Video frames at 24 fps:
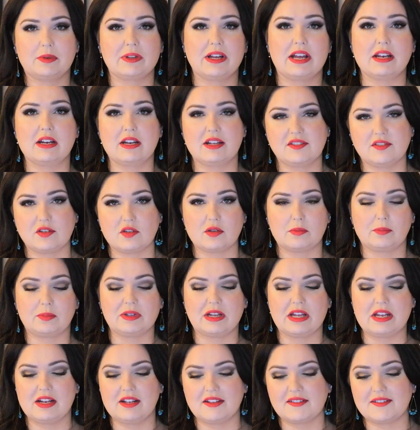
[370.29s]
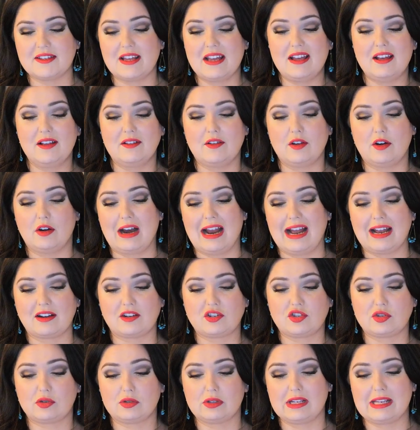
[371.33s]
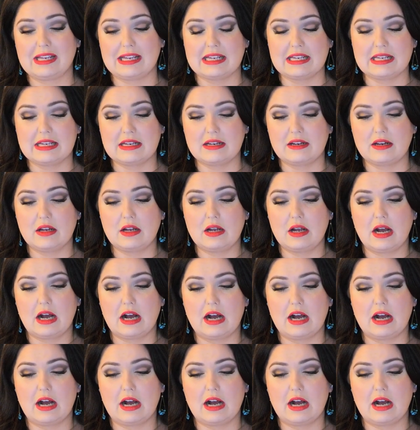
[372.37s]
planets are the planets that are actually in